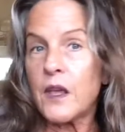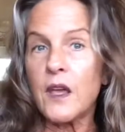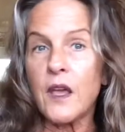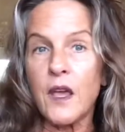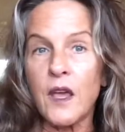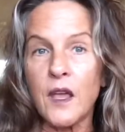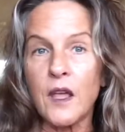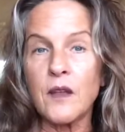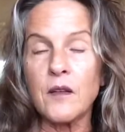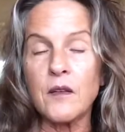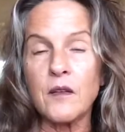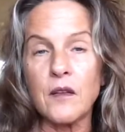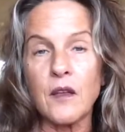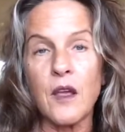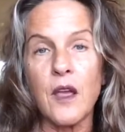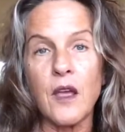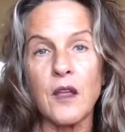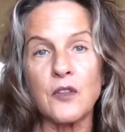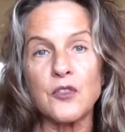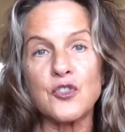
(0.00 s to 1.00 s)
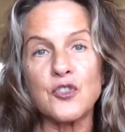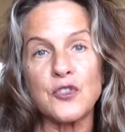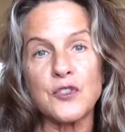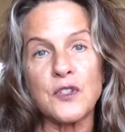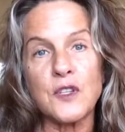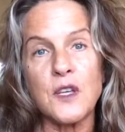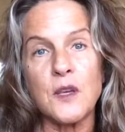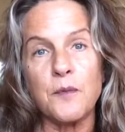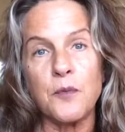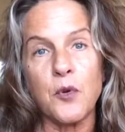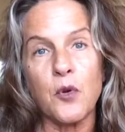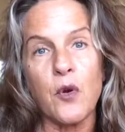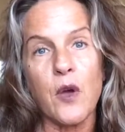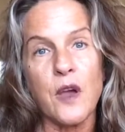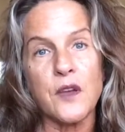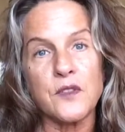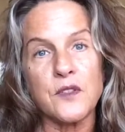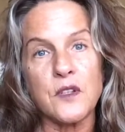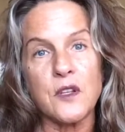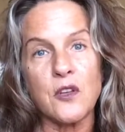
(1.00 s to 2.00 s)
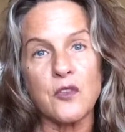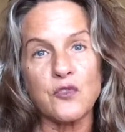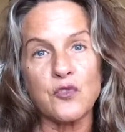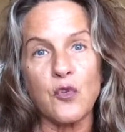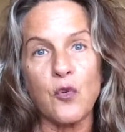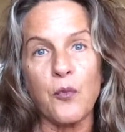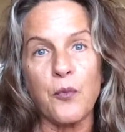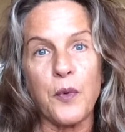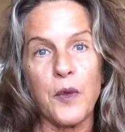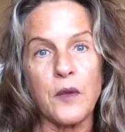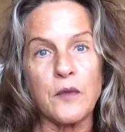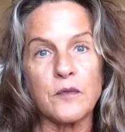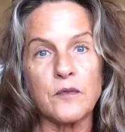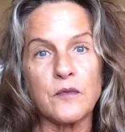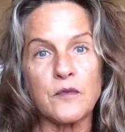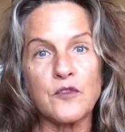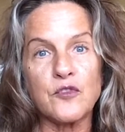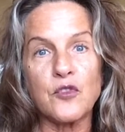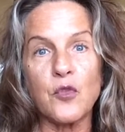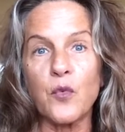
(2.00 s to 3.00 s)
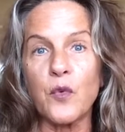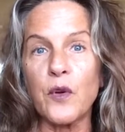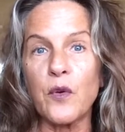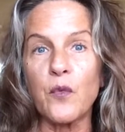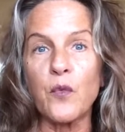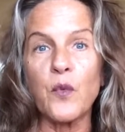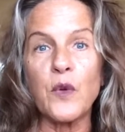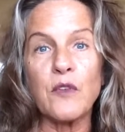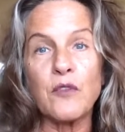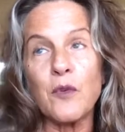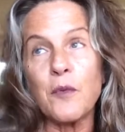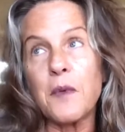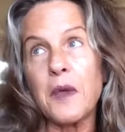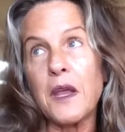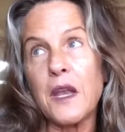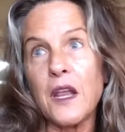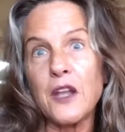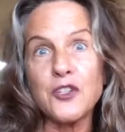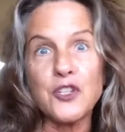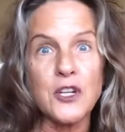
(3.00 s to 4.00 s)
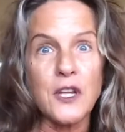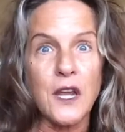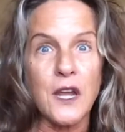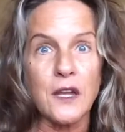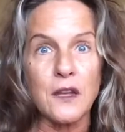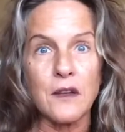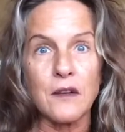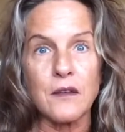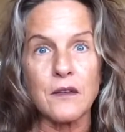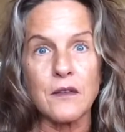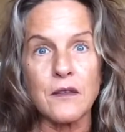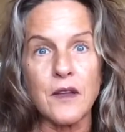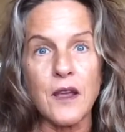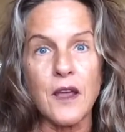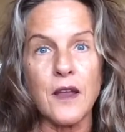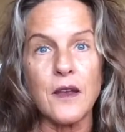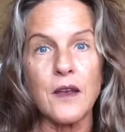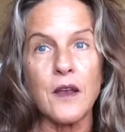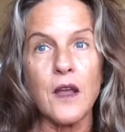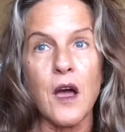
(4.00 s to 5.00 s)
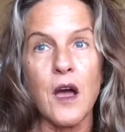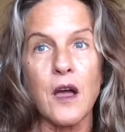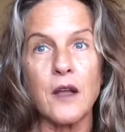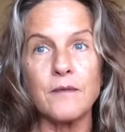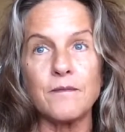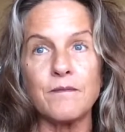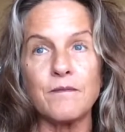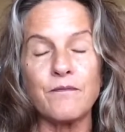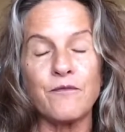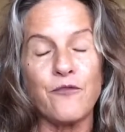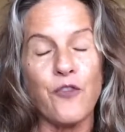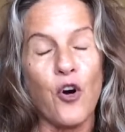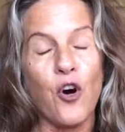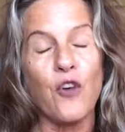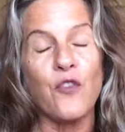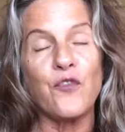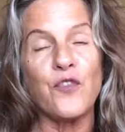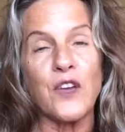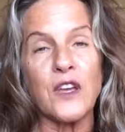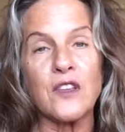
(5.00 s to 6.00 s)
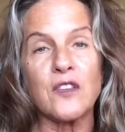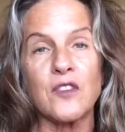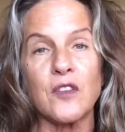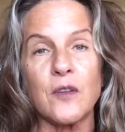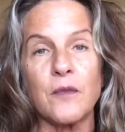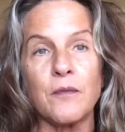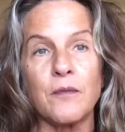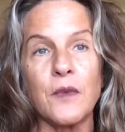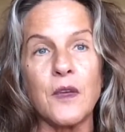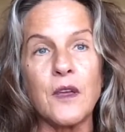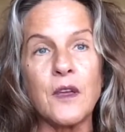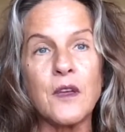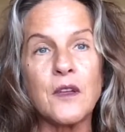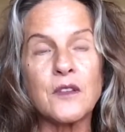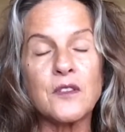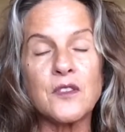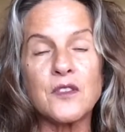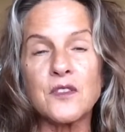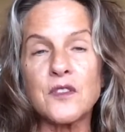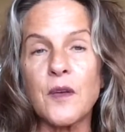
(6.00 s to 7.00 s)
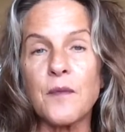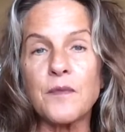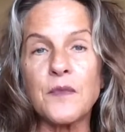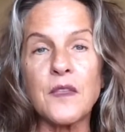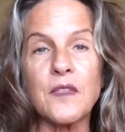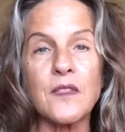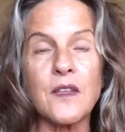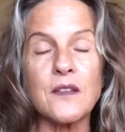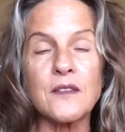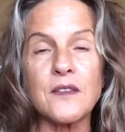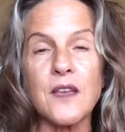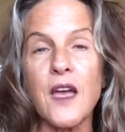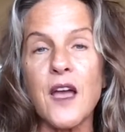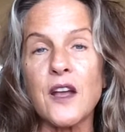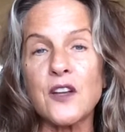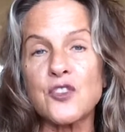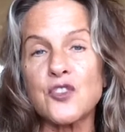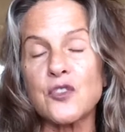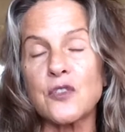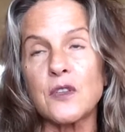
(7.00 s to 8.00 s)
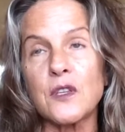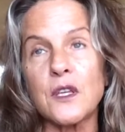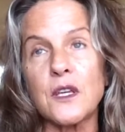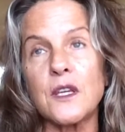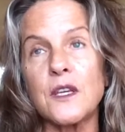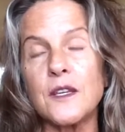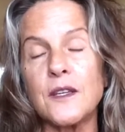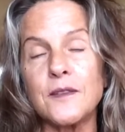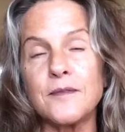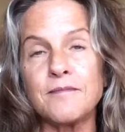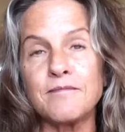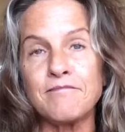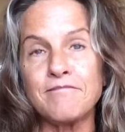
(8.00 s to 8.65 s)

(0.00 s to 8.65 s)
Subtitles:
And just keep your eyes and ears open. So we remain educated and not fall victim to something that's actually